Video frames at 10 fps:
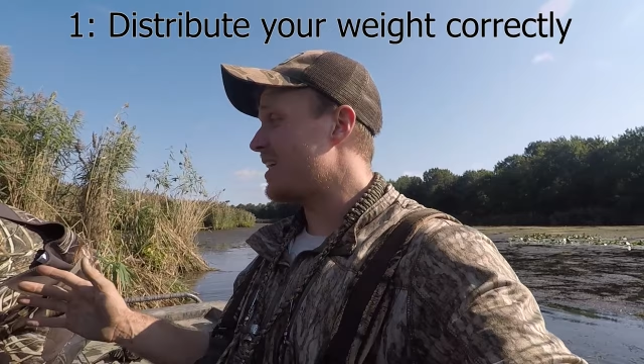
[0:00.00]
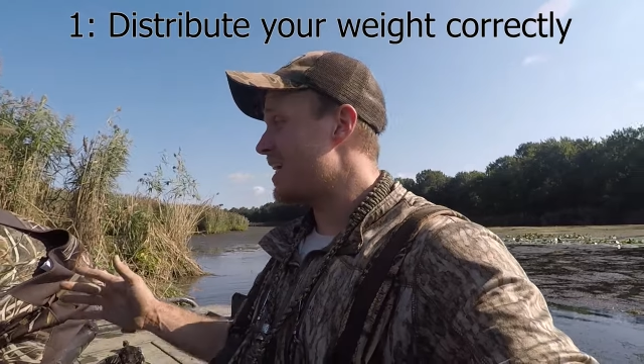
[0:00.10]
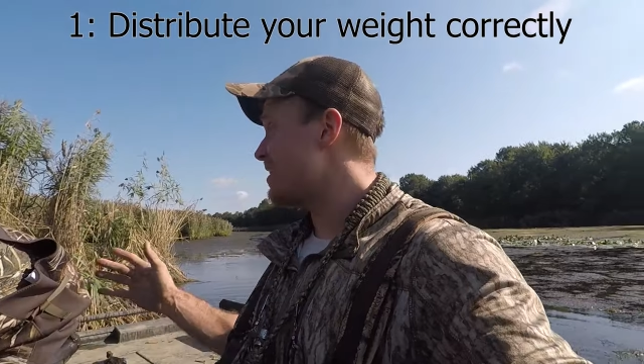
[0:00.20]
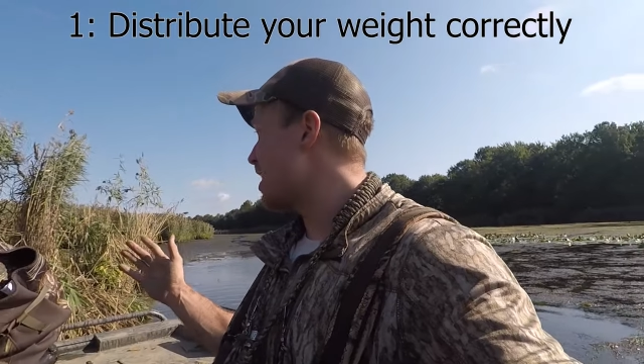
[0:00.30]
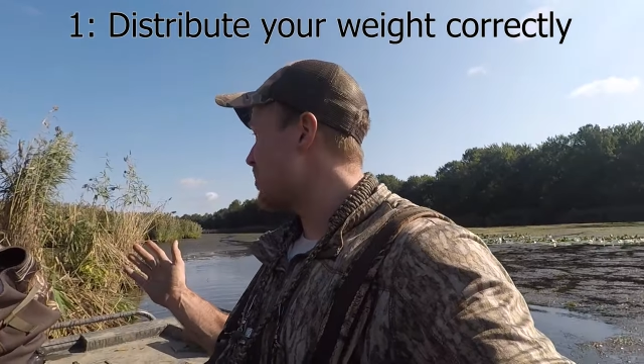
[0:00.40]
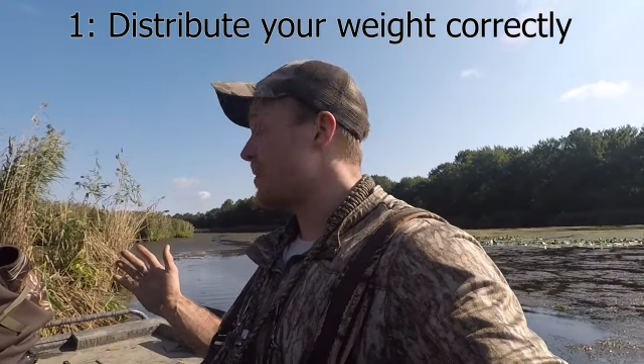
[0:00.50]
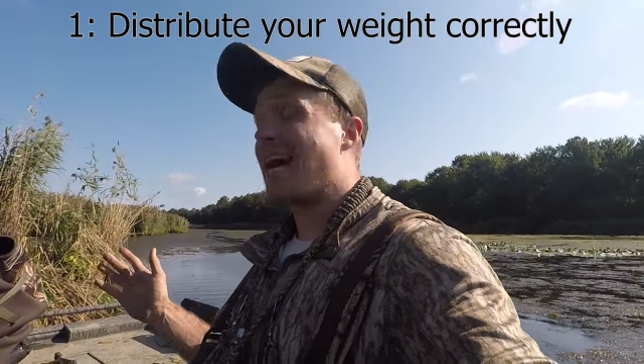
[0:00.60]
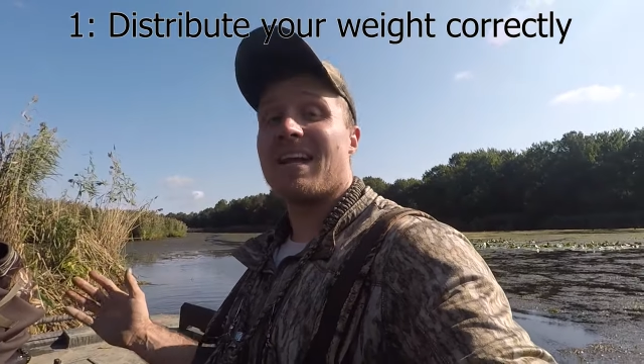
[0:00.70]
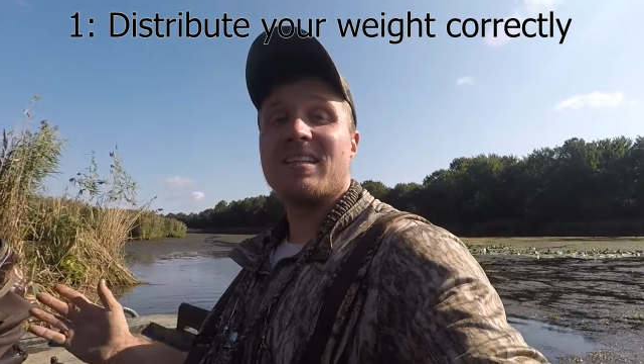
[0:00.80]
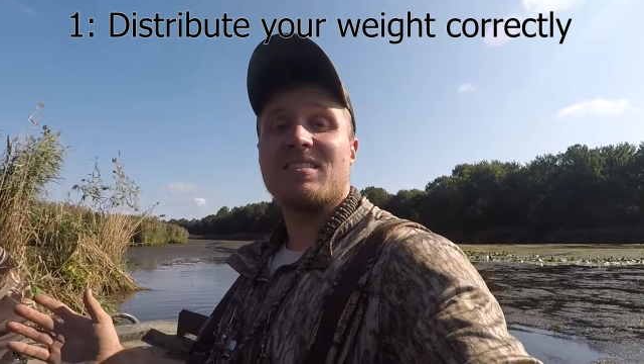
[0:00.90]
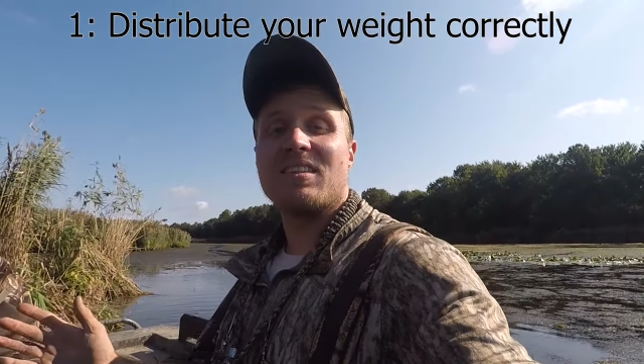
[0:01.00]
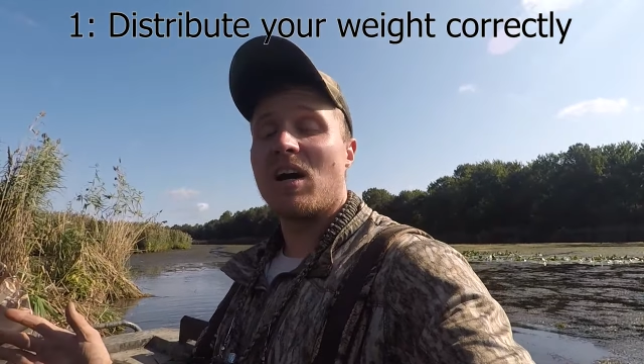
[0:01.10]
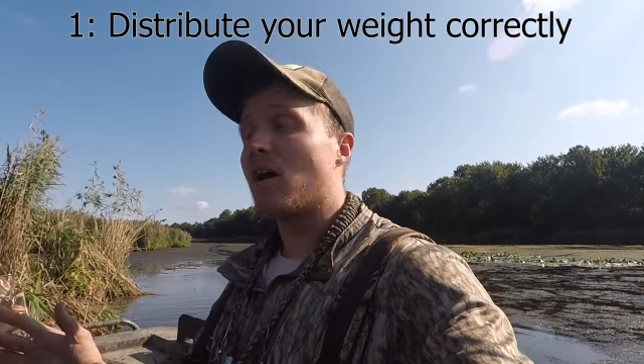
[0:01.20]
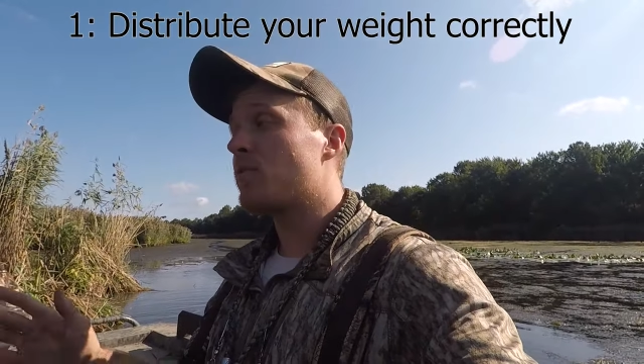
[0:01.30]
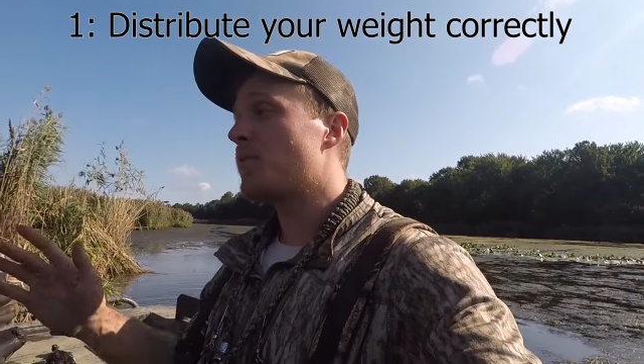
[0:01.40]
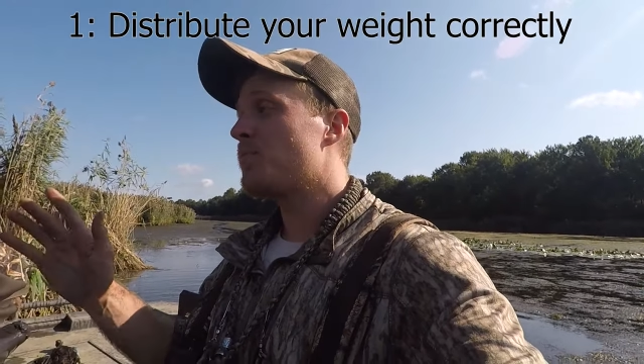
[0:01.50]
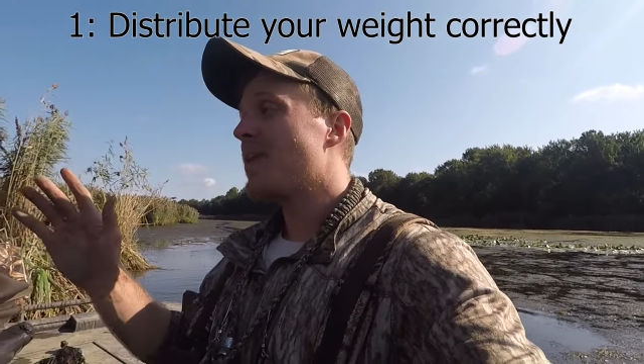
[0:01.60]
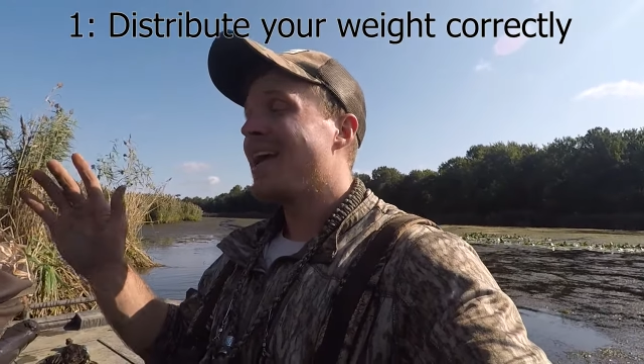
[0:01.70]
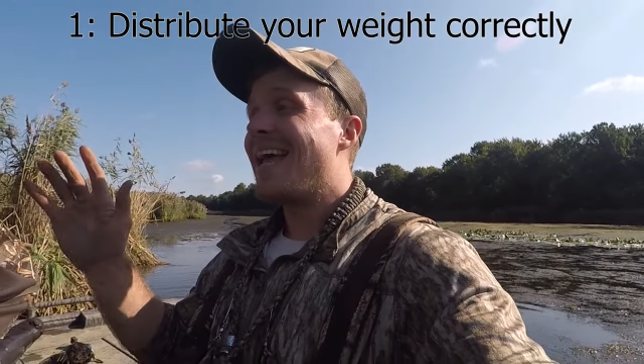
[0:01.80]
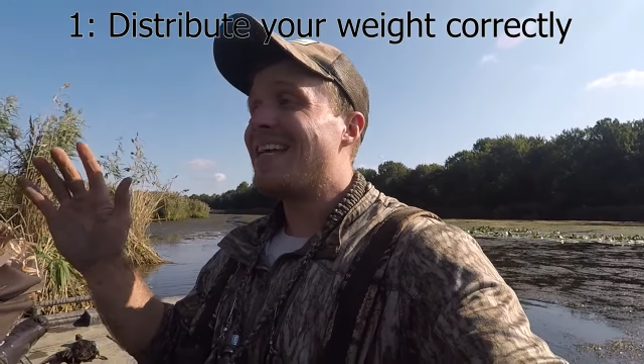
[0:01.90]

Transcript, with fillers: getting up and out of this stuff